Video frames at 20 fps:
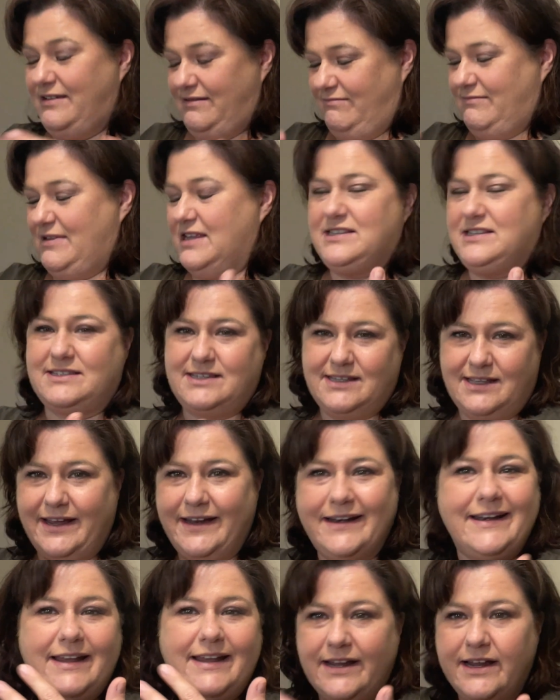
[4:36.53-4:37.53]
it's
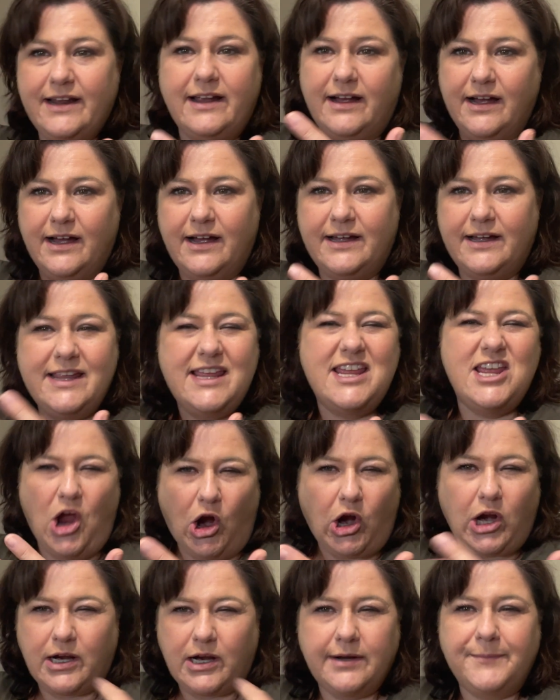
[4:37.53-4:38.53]
uh, uh,
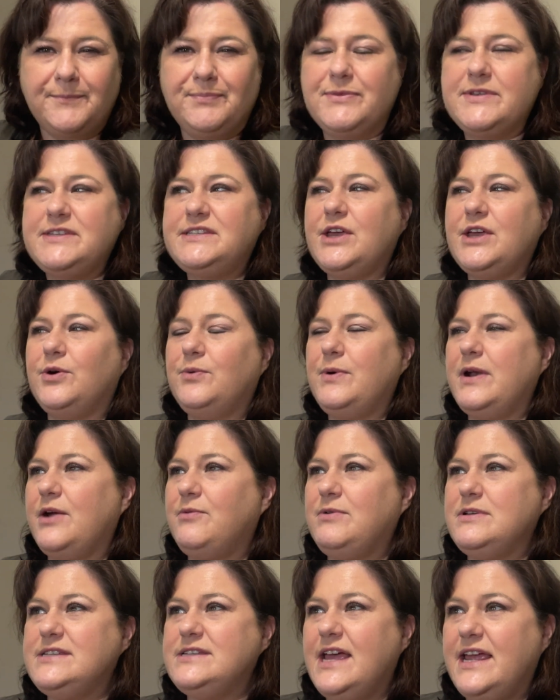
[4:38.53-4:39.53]
E-Arc. So when I
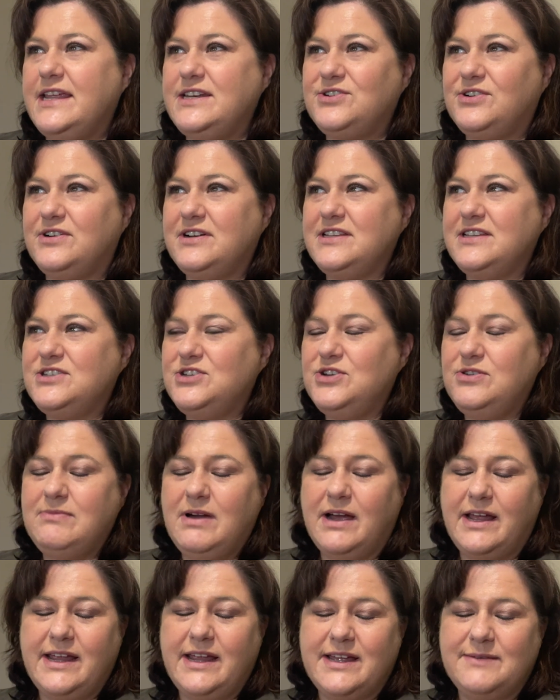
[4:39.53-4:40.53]
went to enter it into
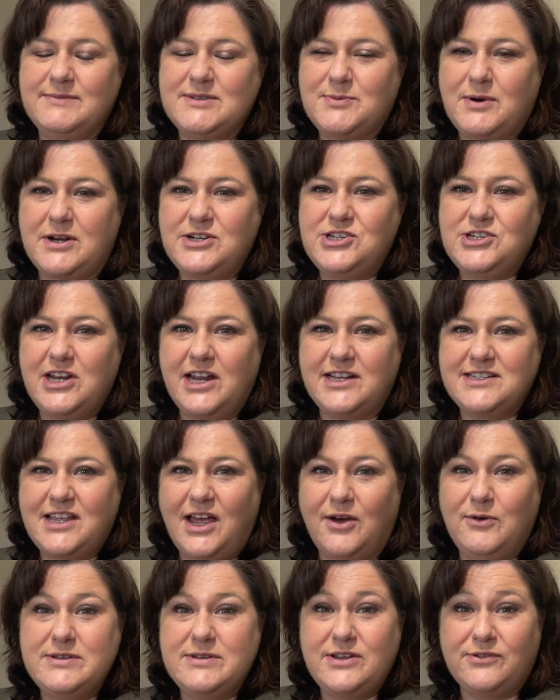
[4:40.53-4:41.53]
my um, spreadsheet, I
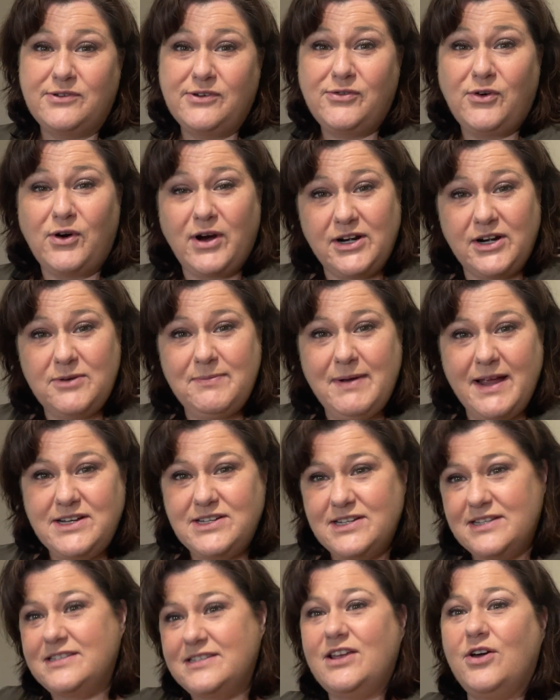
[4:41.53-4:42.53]
saw it was over 400
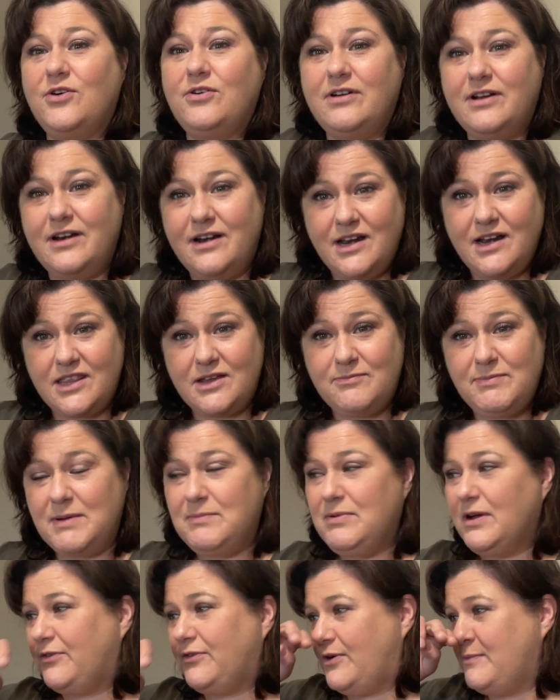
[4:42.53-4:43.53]
pages. So another
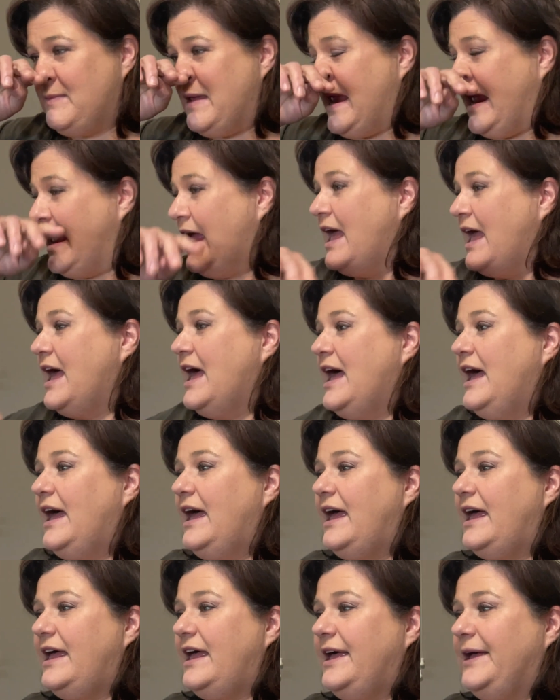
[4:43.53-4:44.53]
big book for me.
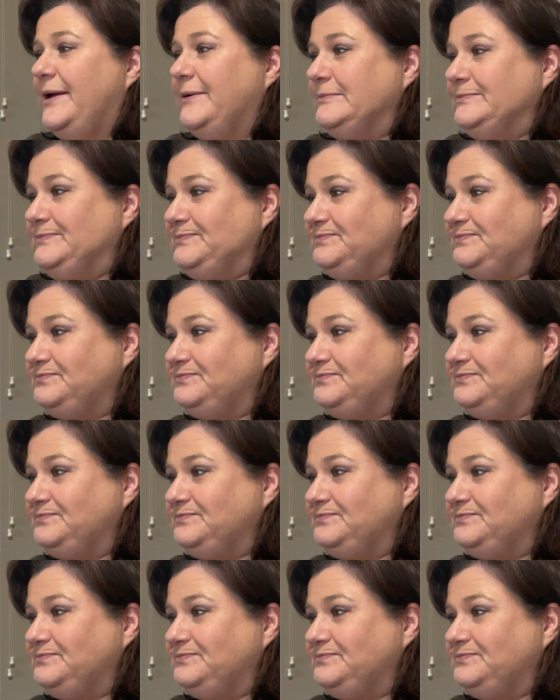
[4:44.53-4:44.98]
Um,